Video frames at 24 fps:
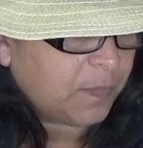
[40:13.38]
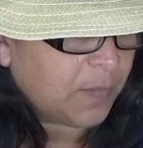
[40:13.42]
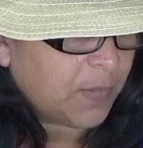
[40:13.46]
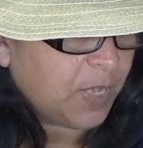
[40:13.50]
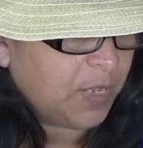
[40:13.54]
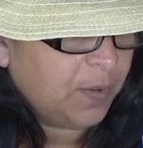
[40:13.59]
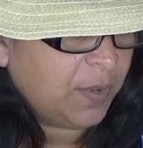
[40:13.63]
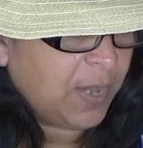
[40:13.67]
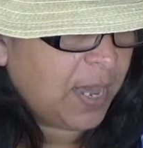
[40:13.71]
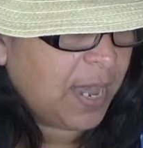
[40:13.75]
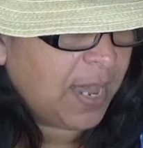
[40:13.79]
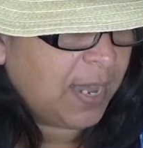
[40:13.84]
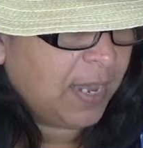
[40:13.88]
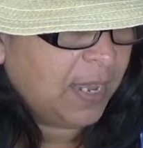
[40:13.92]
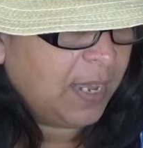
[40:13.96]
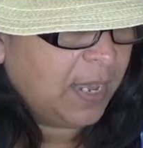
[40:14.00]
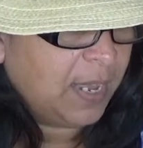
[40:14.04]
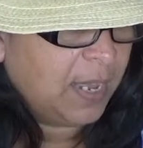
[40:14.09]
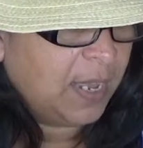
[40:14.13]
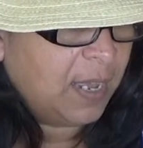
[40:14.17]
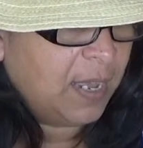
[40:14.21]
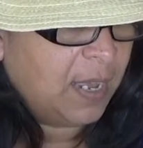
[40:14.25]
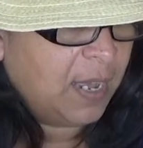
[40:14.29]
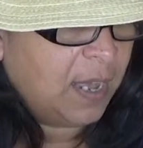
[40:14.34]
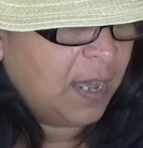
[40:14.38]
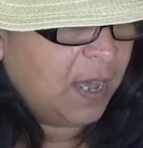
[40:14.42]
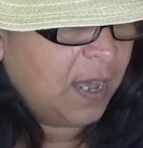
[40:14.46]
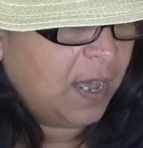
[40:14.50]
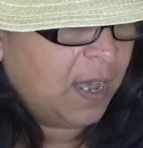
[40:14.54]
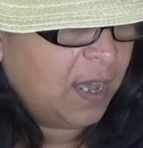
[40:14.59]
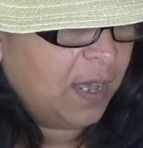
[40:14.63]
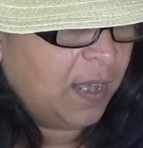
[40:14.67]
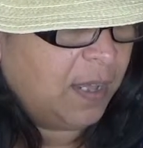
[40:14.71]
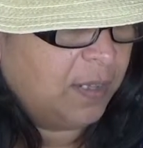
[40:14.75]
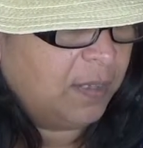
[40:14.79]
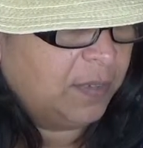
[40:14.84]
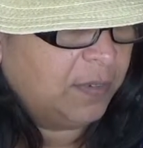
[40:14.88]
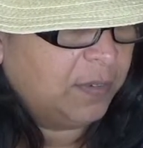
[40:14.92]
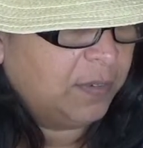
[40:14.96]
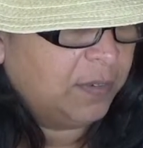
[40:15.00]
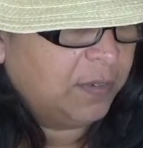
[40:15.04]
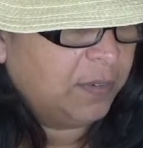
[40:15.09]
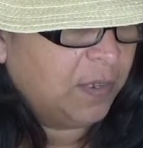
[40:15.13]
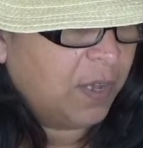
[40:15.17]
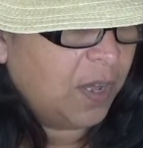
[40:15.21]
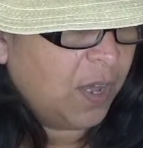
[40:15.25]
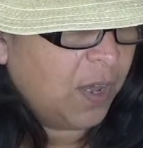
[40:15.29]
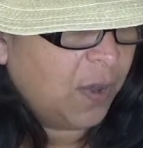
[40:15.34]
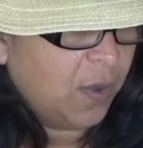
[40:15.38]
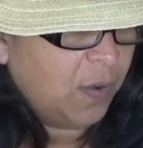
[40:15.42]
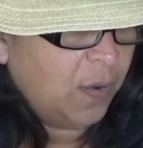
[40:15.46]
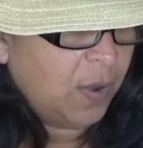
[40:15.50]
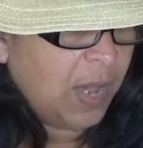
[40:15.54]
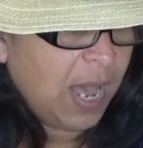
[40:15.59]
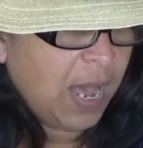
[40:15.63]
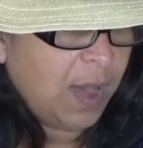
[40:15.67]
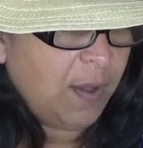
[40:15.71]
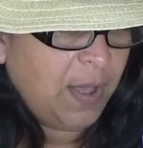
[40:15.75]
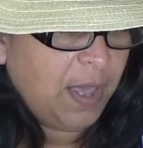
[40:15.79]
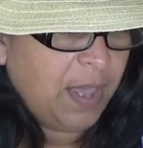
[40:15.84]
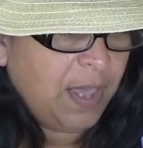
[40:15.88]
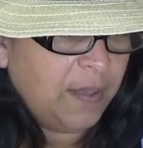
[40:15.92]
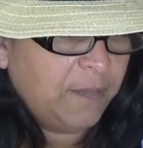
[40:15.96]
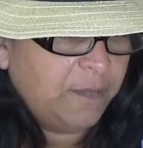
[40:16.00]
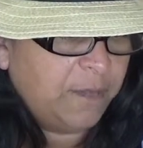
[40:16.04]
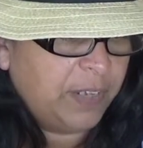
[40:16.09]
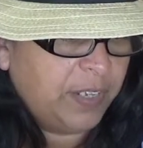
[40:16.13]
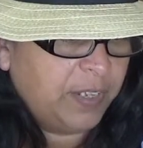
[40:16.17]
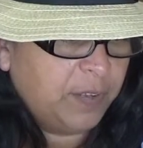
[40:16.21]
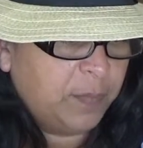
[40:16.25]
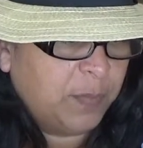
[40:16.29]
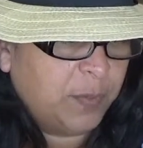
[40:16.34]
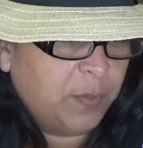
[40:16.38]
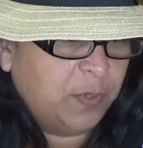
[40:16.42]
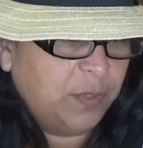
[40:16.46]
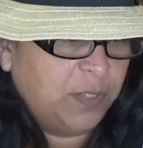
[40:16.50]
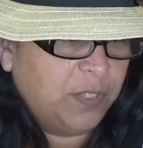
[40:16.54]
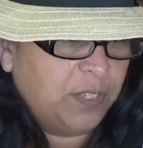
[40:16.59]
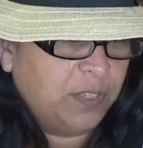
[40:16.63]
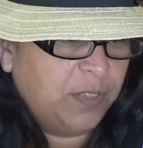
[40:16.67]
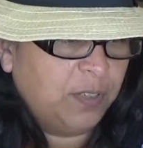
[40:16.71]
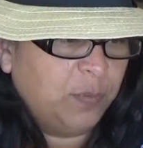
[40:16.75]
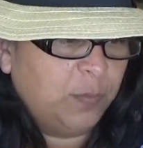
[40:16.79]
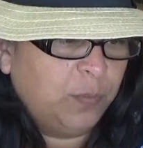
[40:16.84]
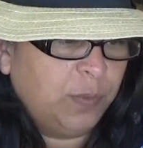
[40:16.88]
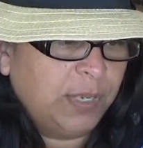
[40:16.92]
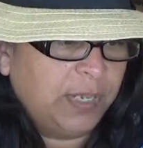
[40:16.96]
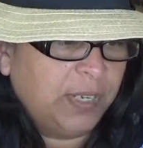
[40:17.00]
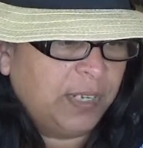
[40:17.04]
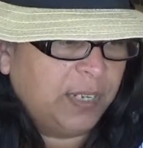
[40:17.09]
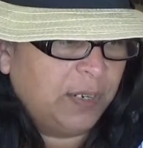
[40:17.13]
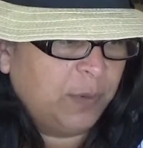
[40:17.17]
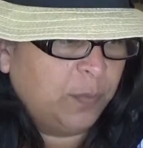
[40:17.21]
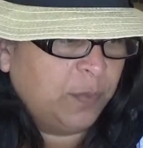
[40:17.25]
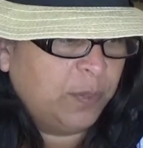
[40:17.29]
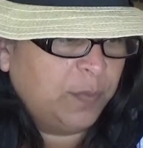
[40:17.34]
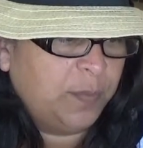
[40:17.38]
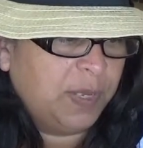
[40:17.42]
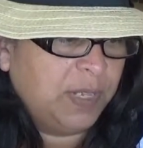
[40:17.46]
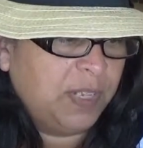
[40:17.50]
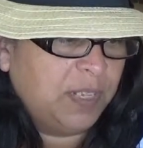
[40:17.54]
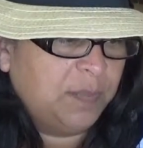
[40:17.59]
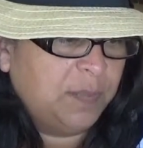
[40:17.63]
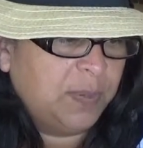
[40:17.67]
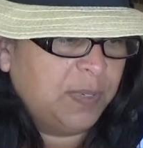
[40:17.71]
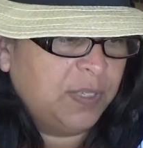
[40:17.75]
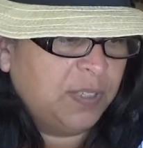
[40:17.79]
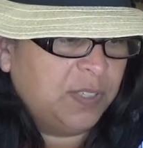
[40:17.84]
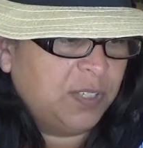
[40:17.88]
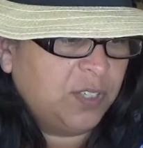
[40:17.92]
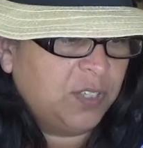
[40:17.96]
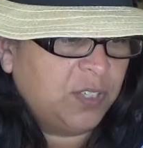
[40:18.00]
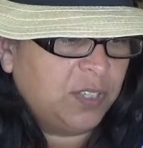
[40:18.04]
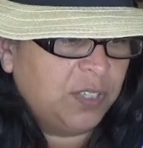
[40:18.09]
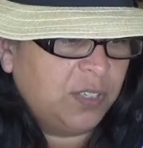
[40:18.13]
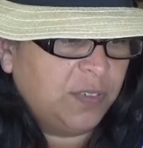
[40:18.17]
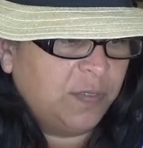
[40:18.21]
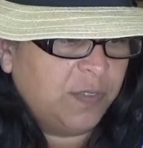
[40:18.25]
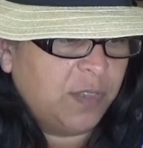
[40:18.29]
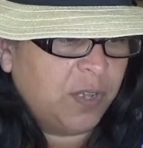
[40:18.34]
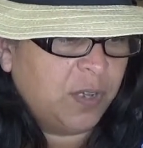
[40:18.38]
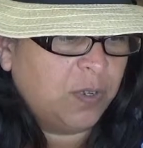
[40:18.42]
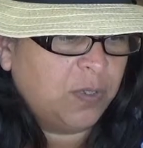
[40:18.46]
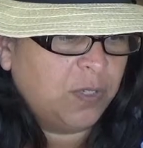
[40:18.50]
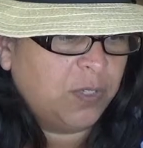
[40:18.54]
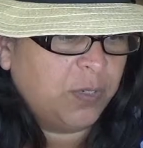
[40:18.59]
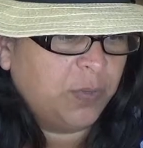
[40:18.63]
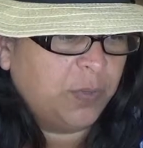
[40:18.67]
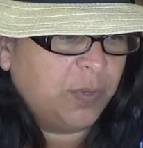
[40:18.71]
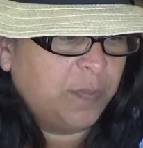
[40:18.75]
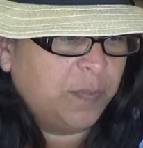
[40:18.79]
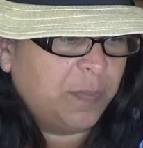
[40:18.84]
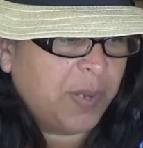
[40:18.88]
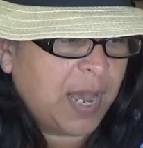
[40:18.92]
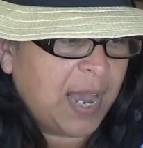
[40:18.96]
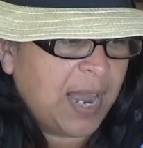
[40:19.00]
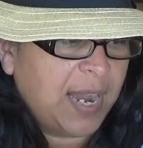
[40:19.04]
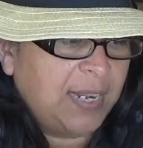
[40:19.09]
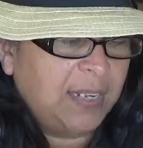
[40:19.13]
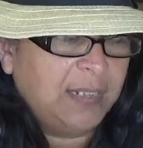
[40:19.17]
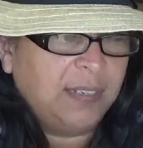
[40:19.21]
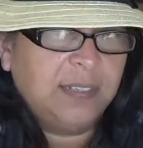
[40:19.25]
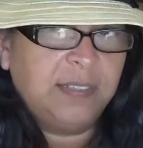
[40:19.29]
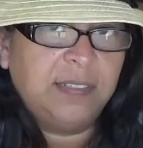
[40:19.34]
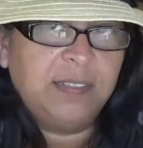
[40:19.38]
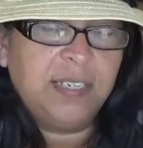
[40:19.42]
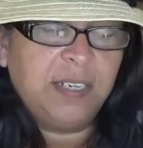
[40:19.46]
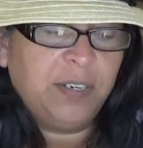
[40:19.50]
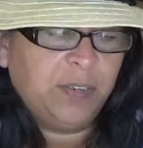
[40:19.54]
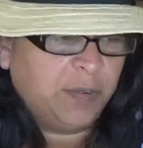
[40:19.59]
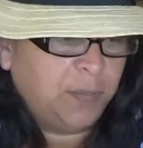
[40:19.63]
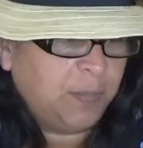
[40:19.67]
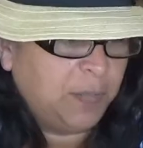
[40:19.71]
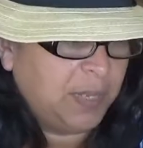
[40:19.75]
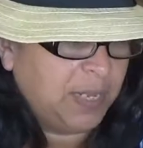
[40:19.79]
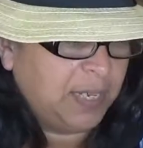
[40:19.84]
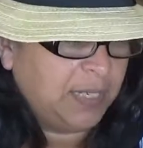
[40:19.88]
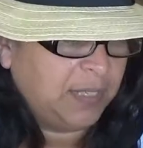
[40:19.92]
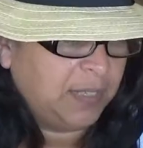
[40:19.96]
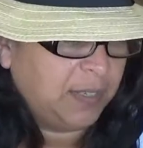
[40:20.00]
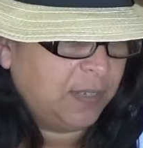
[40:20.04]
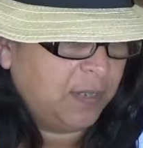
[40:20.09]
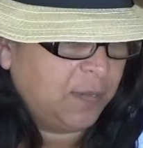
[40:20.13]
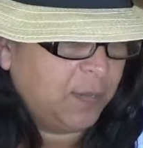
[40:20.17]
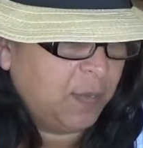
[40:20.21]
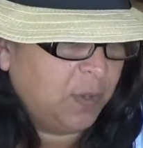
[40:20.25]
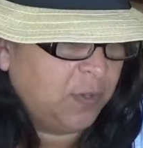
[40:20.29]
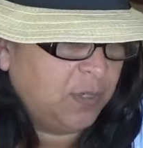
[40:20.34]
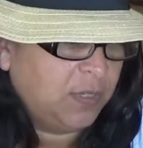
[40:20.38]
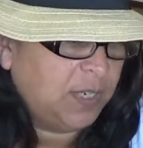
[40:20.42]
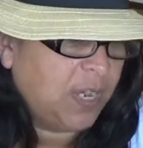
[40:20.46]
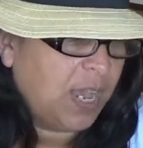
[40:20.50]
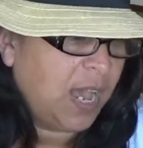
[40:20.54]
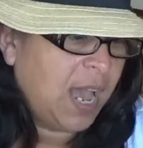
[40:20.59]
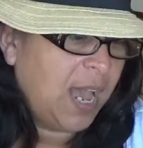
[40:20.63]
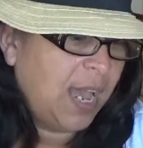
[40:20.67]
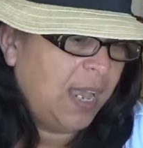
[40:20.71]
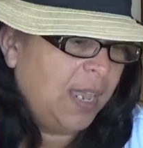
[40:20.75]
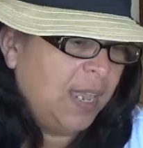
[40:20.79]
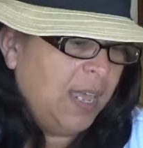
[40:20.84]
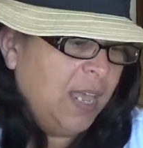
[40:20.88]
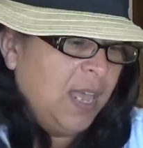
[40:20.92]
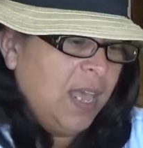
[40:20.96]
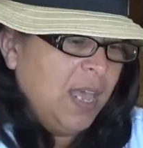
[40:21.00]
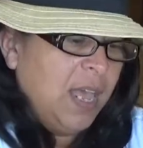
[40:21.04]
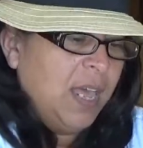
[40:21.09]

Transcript: Okay. Oh, how enviable to the wicked will be the position of those who abide in the secret place of the Most High,